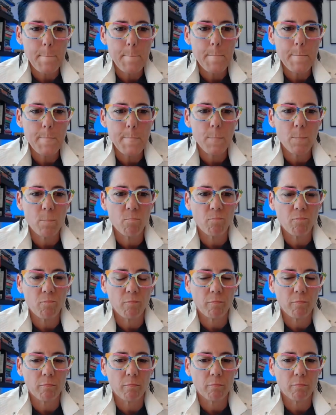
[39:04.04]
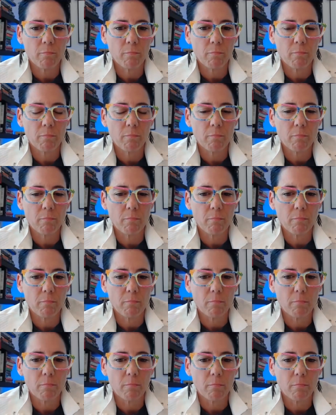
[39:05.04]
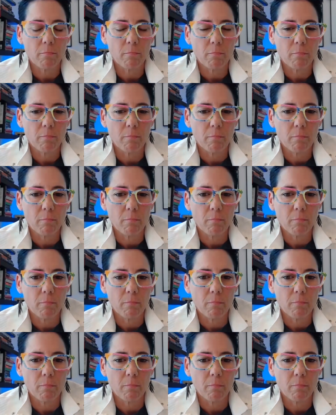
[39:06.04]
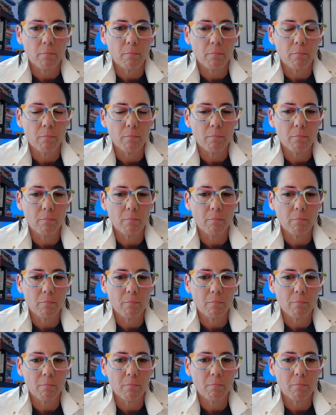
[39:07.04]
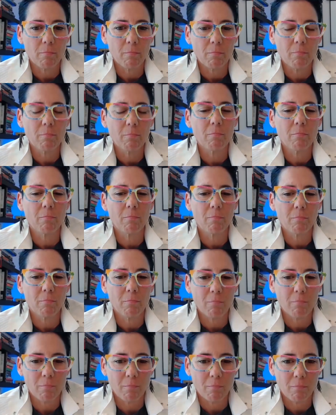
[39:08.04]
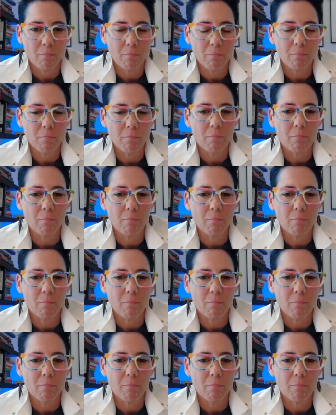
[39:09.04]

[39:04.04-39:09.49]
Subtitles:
The person shown says nothing.